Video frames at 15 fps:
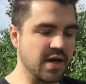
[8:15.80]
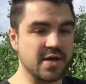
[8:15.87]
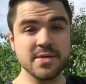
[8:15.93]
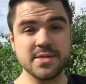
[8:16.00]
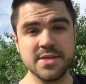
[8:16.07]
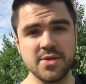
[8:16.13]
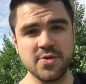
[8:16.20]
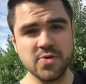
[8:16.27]

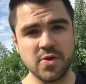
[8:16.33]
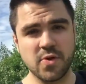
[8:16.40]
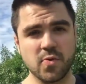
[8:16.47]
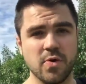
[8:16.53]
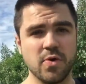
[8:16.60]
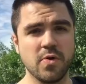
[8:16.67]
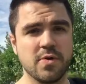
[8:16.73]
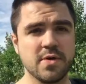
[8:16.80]
continue to
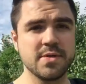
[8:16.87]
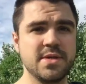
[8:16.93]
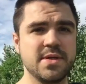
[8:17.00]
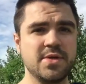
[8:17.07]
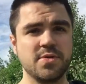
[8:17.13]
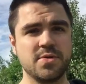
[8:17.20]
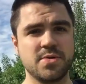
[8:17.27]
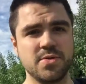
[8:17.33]
grow,
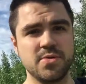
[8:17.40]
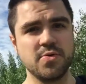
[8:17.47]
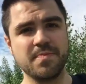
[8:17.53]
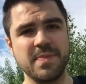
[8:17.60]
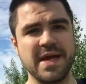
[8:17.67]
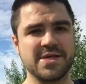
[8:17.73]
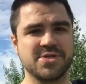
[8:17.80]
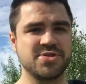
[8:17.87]
continue to
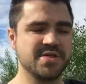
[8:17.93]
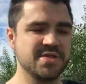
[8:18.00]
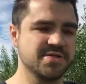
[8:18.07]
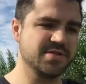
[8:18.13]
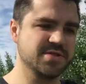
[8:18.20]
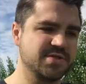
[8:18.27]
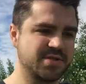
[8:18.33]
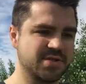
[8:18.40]
make
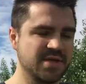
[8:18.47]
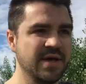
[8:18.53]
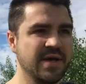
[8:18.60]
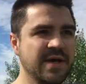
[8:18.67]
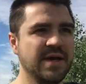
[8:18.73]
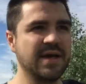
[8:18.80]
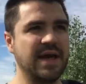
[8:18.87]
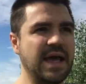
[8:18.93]
changes,
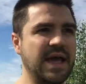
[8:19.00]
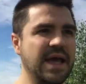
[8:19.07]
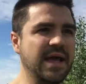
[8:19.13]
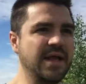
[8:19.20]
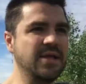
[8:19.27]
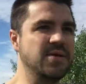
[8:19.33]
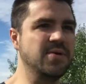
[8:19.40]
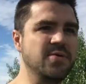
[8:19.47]

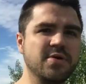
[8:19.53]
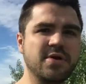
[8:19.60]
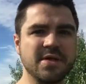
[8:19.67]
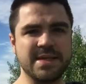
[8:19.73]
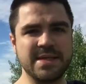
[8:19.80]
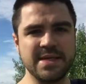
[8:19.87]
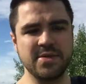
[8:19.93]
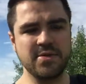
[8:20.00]
and to
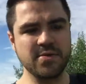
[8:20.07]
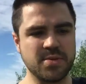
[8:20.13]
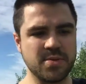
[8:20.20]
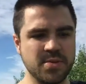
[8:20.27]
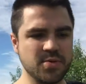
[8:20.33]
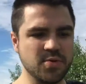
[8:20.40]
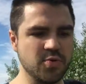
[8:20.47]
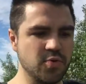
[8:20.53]
continue
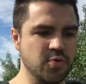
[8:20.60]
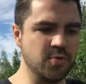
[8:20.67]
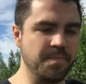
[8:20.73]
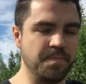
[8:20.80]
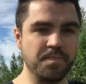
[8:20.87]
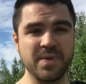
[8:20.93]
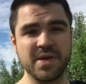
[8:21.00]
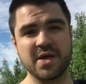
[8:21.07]
to
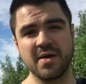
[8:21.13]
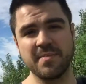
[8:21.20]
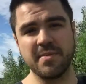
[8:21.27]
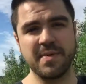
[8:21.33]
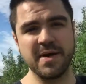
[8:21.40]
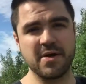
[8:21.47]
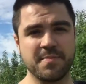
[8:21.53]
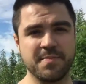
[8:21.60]
become a
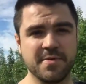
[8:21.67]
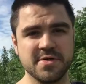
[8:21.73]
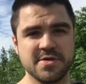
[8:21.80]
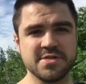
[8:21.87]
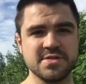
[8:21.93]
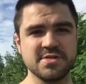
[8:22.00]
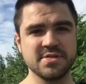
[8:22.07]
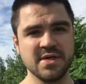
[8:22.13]
better
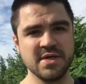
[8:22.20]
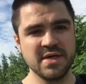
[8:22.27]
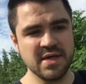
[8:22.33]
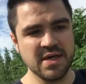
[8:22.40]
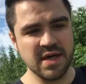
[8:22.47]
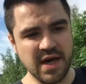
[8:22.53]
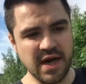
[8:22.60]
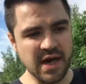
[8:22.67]
person,
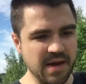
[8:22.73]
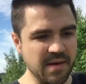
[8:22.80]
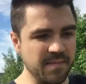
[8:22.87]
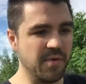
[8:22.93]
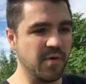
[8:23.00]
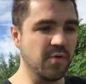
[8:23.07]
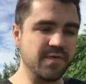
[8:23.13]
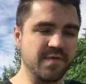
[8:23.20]

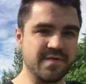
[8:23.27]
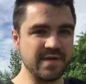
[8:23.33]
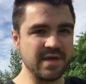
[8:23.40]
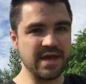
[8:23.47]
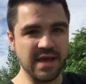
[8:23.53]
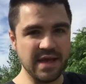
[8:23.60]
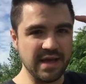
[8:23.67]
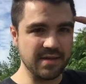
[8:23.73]
both
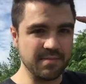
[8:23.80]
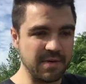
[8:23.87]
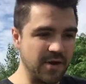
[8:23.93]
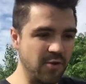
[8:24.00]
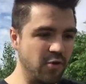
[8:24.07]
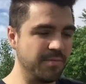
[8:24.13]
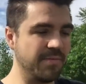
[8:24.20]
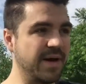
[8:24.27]
in my
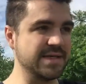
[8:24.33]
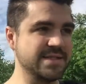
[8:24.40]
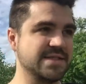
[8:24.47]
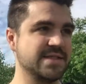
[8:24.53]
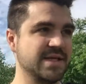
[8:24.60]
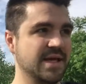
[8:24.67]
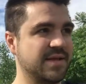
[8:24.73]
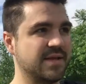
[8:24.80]
own
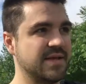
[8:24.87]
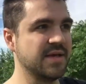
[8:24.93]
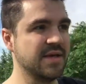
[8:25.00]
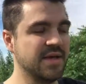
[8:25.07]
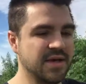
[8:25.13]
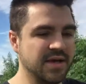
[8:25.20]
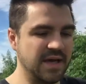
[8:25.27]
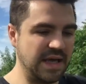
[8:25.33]
mindset
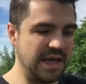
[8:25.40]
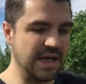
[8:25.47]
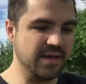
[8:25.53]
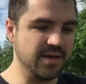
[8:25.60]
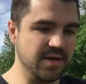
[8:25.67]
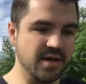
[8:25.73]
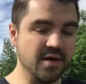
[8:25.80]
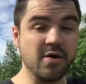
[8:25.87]

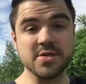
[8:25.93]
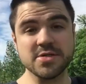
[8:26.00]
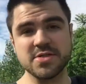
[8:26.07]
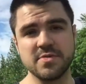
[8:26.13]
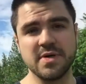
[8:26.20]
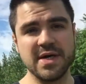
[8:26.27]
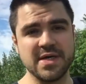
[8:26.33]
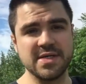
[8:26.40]
and
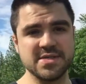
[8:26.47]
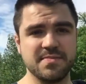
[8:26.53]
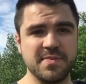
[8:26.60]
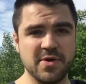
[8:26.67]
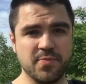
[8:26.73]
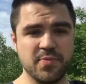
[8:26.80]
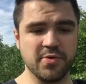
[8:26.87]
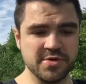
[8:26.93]
also as a
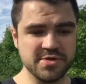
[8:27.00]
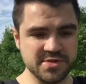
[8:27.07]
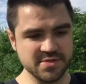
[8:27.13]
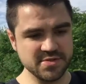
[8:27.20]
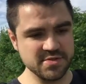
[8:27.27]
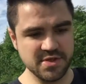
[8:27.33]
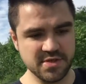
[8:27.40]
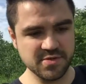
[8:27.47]
better
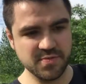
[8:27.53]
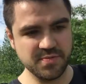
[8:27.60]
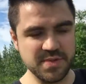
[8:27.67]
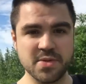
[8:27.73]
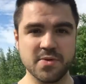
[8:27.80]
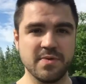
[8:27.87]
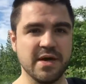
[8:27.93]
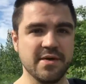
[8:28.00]
person to be
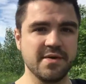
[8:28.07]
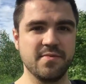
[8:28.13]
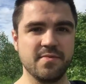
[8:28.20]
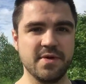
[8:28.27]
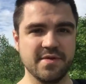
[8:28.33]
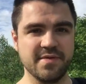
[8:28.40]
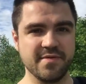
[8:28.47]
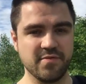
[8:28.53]
surrounded
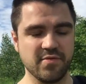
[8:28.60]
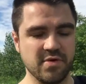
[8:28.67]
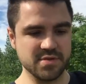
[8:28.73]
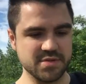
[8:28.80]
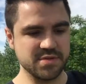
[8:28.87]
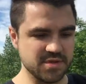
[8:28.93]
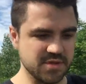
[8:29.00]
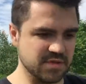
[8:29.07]
with as well.
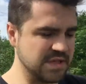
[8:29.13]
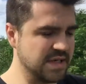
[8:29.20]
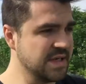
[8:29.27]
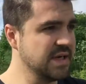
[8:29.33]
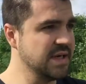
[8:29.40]
So